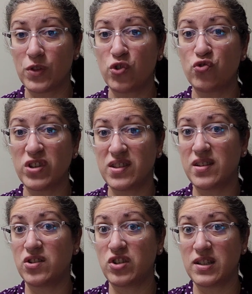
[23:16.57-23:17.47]
3
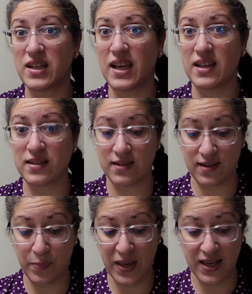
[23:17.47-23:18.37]
stitching days a
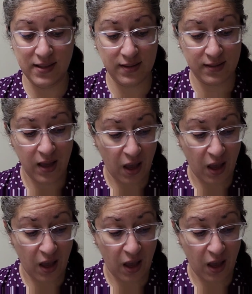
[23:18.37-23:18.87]
piece.